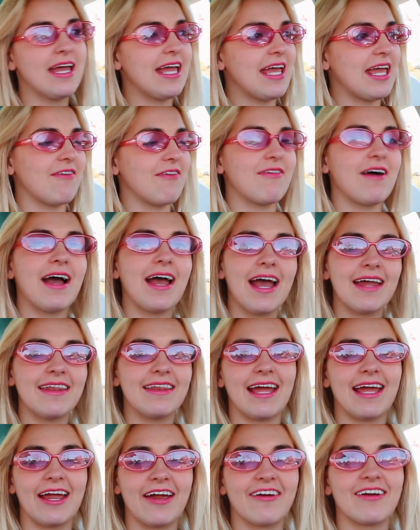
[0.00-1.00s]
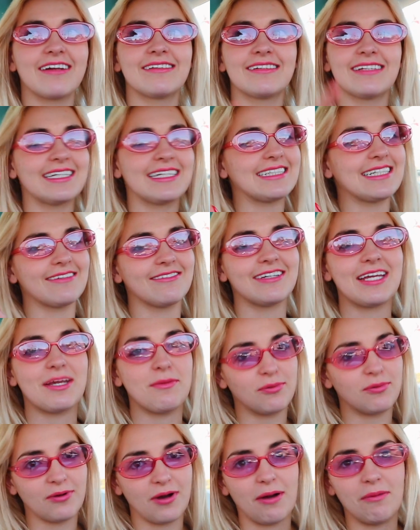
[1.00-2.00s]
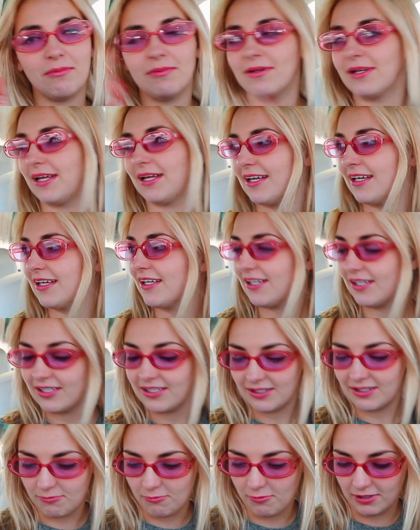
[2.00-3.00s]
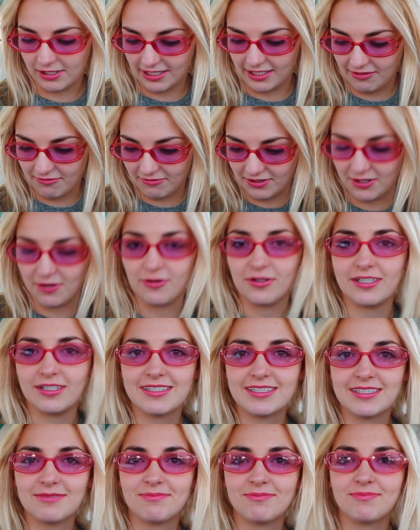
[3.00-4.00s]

If I had the hairiest legs ever, he probably wouldn't even notice.